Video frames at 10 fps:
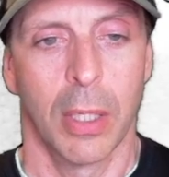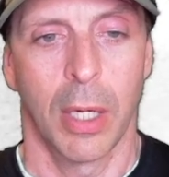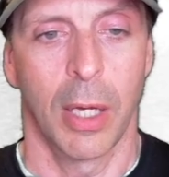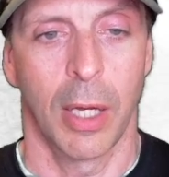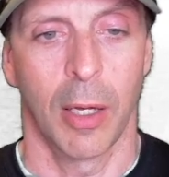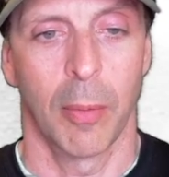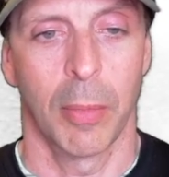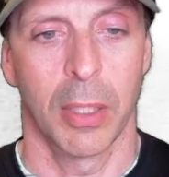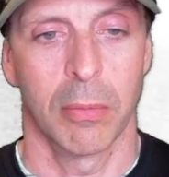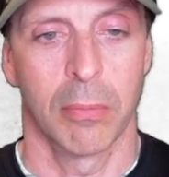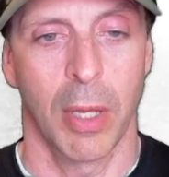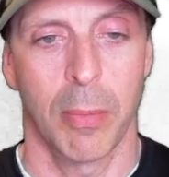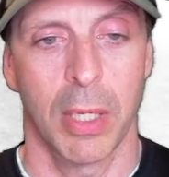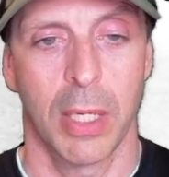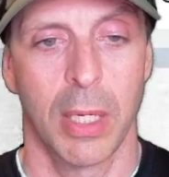and maybe
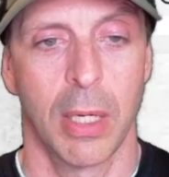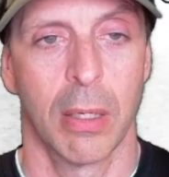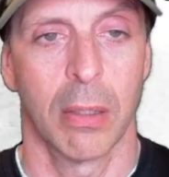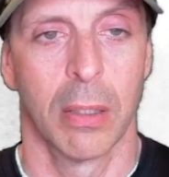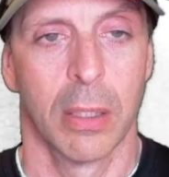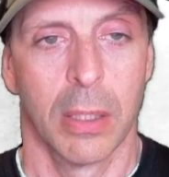here